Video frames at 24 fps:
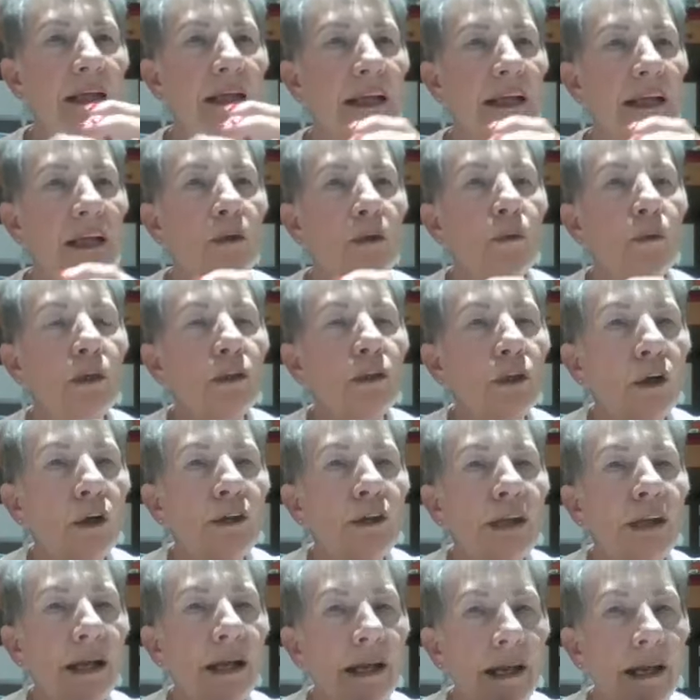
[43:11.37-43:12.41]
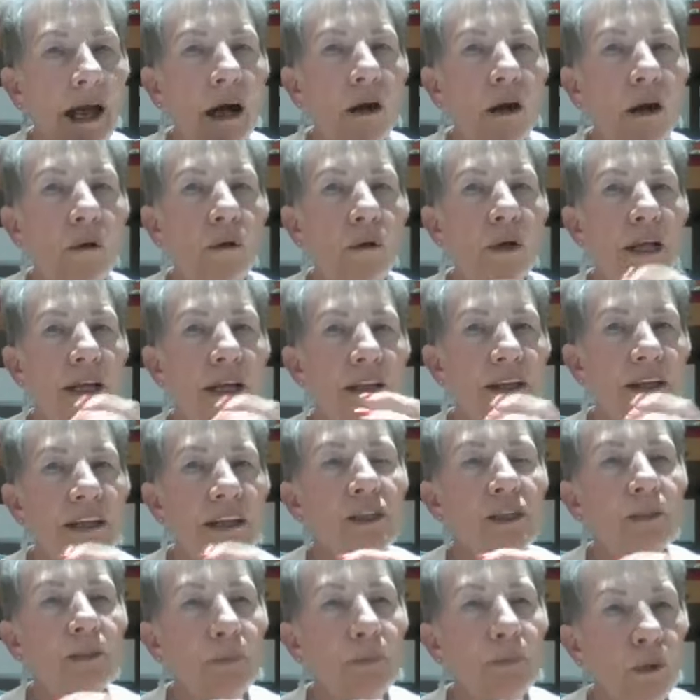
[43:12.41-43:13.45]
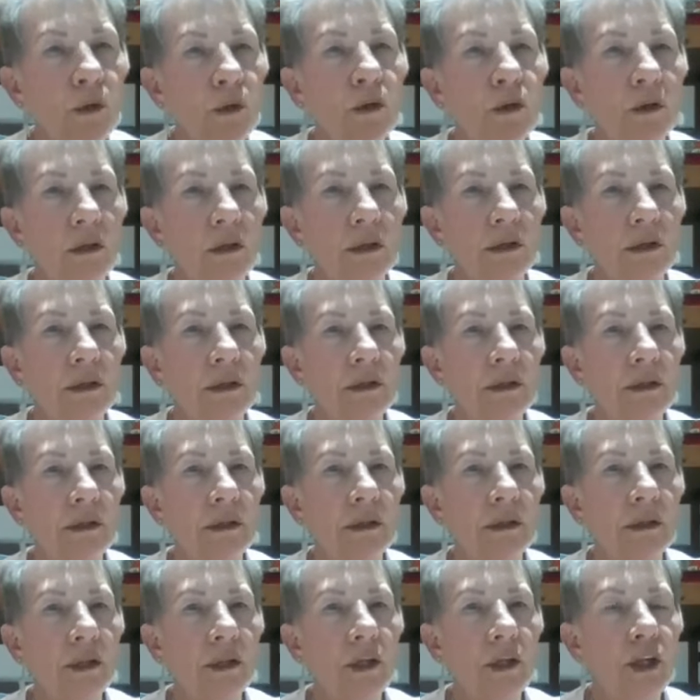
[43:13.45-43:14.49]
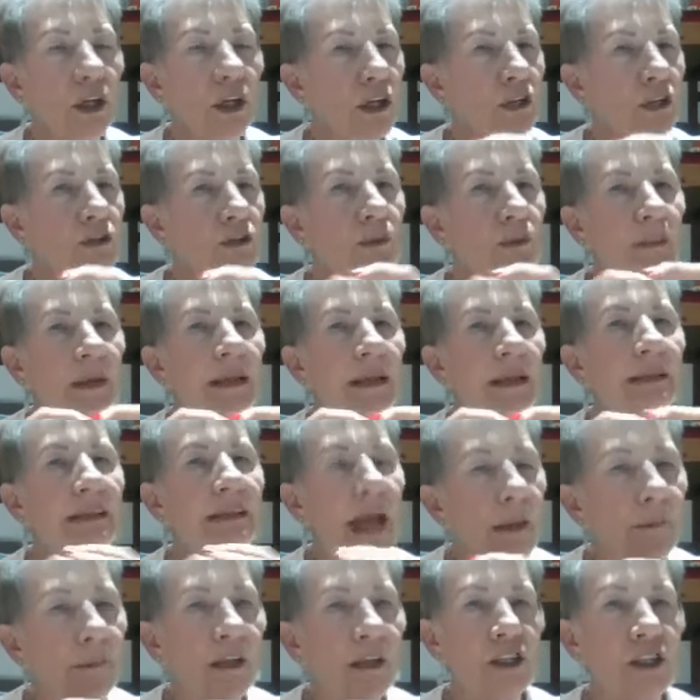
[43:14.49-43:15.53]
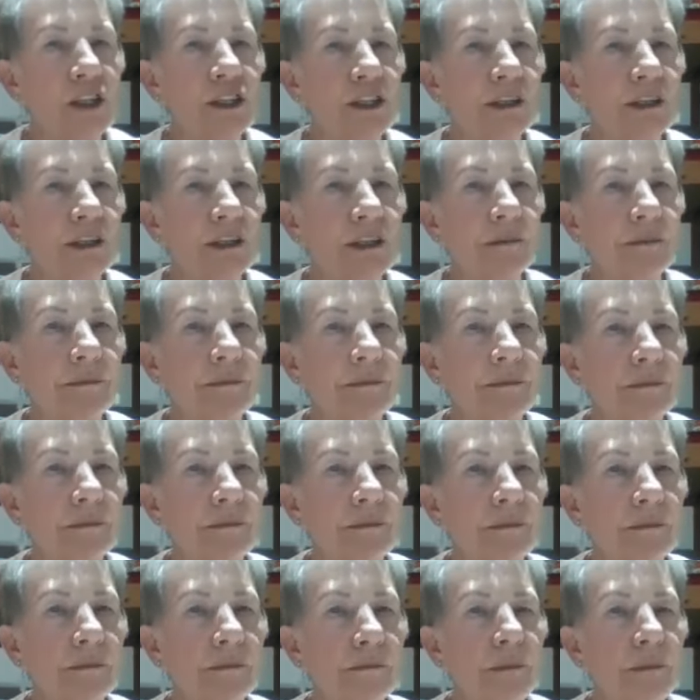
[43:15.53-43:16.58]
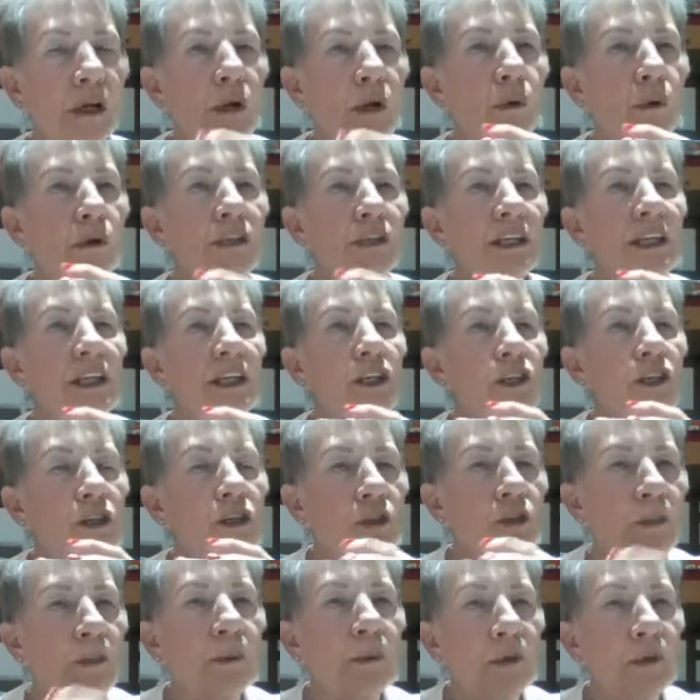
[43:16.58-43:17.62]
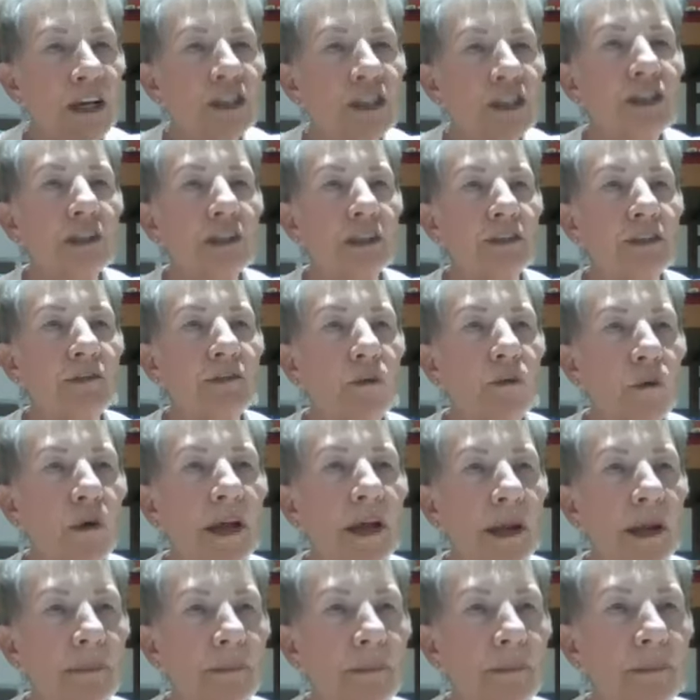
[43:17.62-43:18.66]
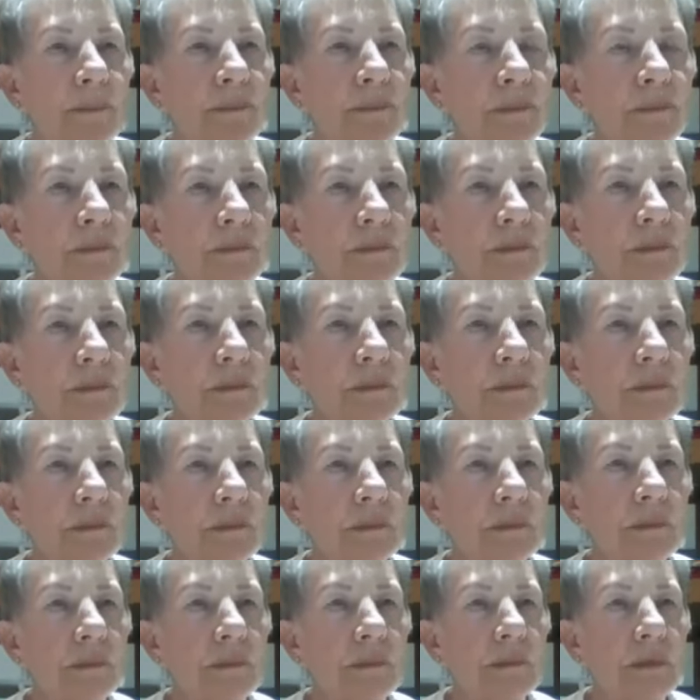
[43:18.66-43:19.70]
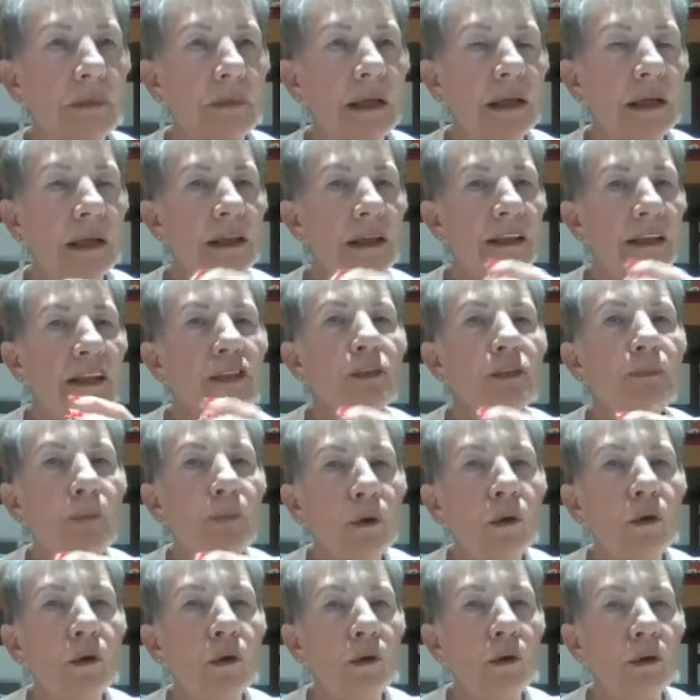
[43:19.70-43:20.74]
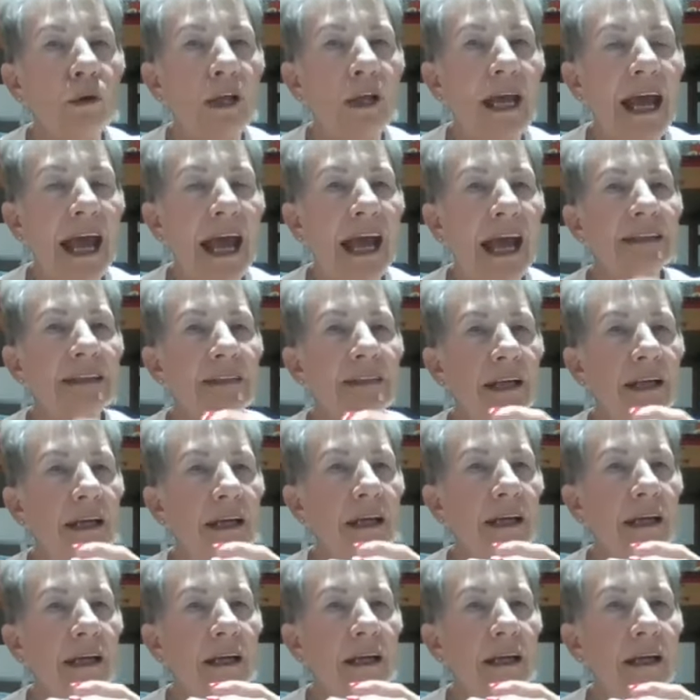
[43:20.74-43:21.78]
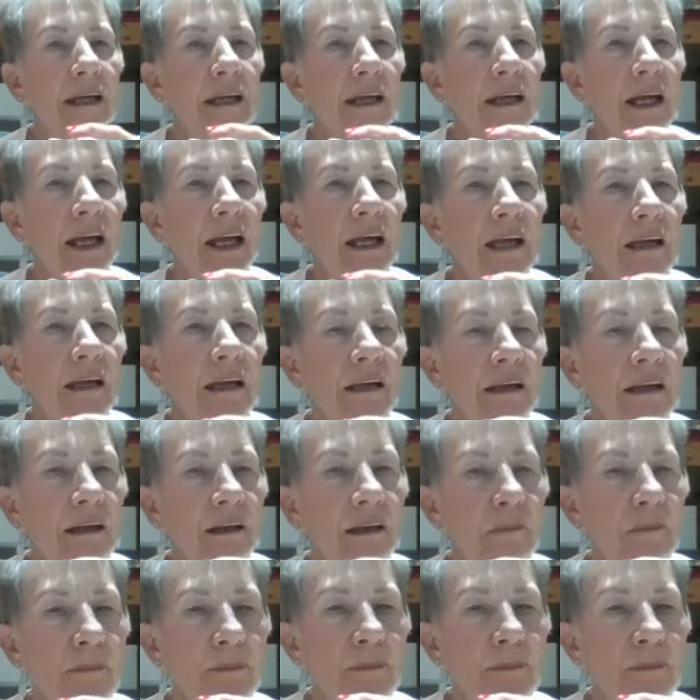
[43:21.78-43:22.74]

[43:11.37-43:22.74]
He will not allow this pearl to be damaged because it is too precious for him. This pearl has a, a, a,